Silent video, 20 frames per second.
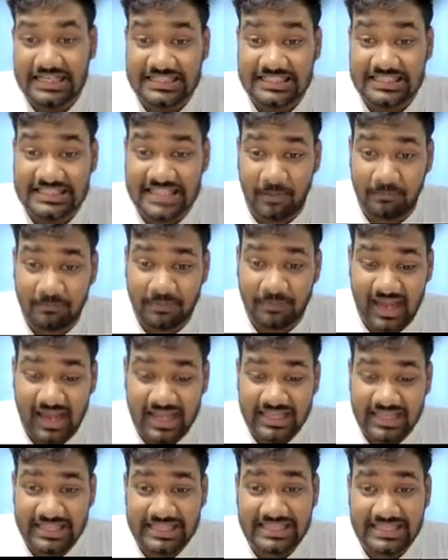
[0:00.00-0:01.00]

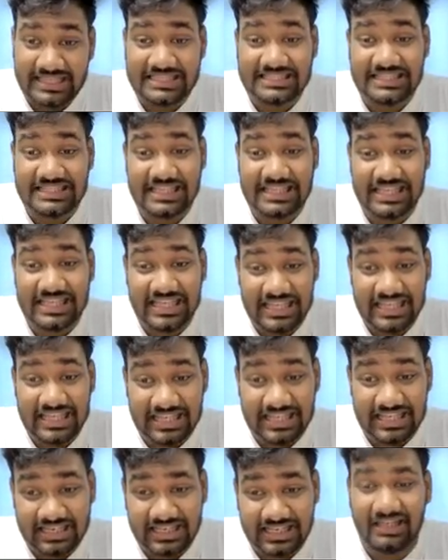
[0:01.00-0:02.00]
supply is
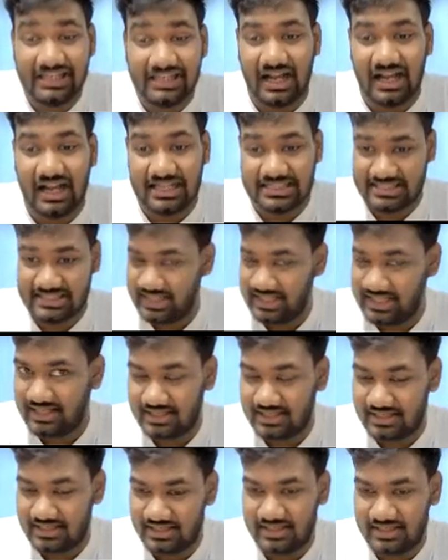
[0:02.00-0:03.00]
inelastic,
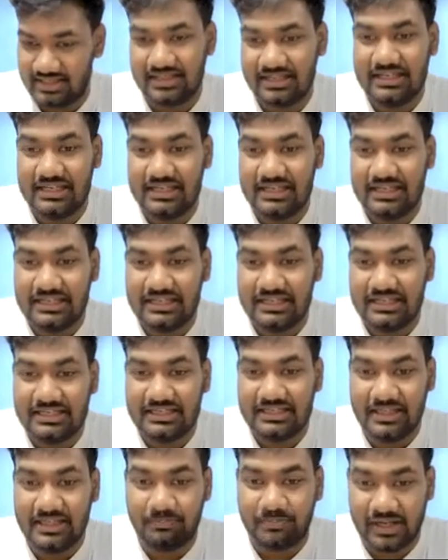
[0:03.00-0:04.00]
the
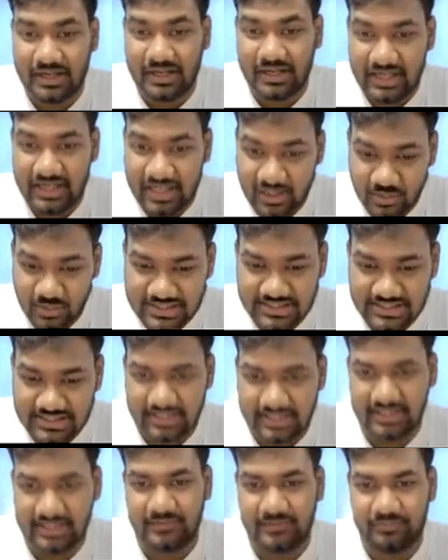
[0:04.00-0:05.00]

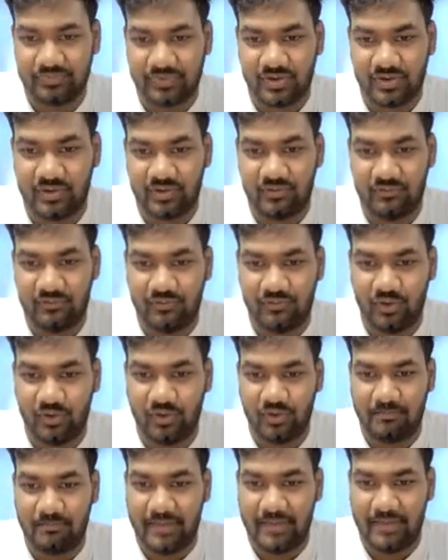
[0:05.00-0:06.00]
producer
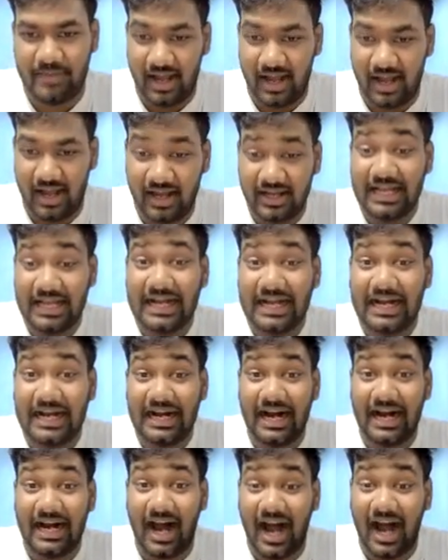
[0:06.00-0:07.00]
would bear
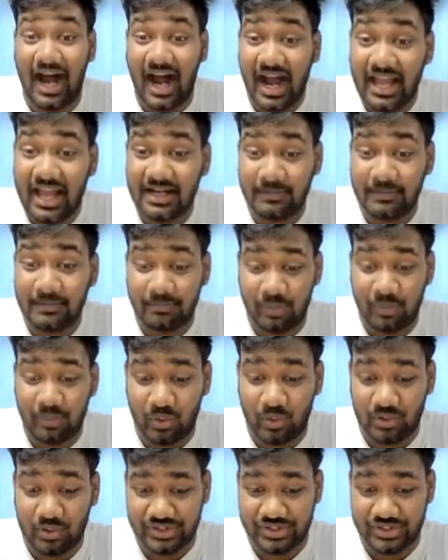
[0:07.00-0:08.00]
a higher
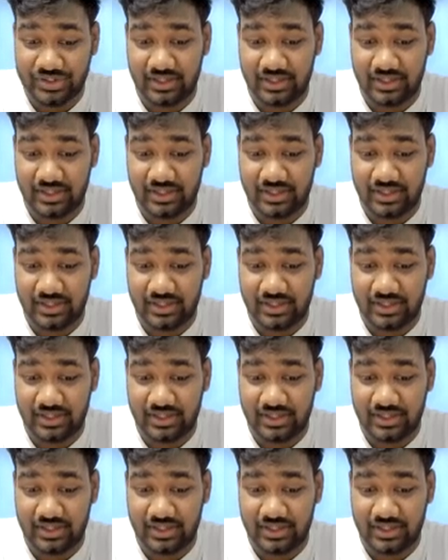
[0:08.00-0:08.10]
portion